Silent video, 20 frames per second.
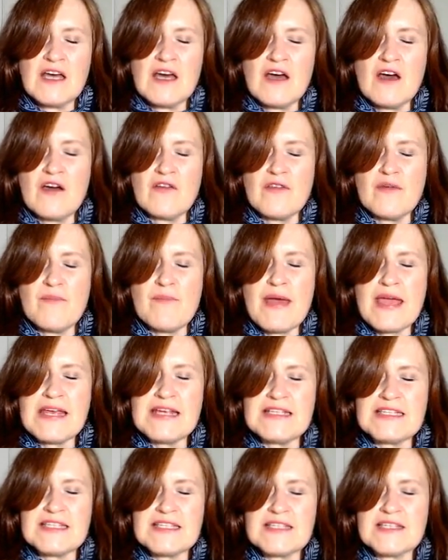are the
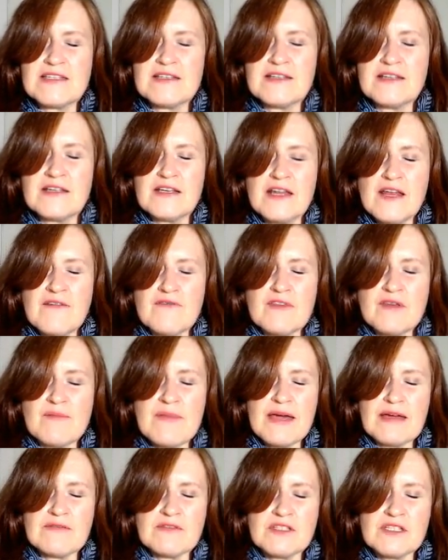base of the
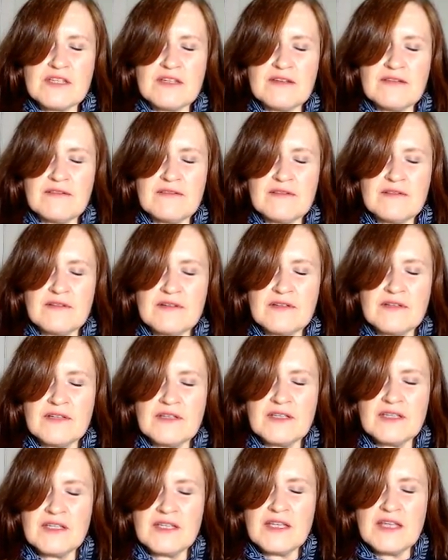mountain,
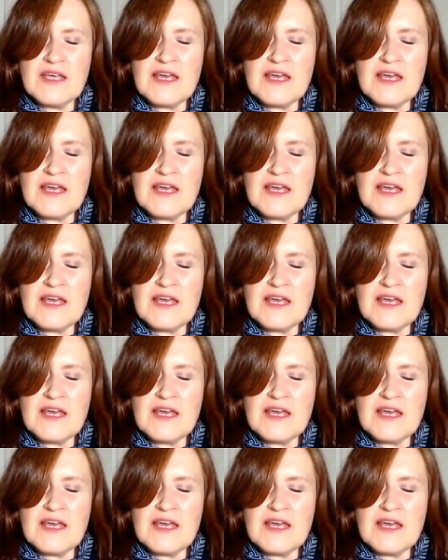in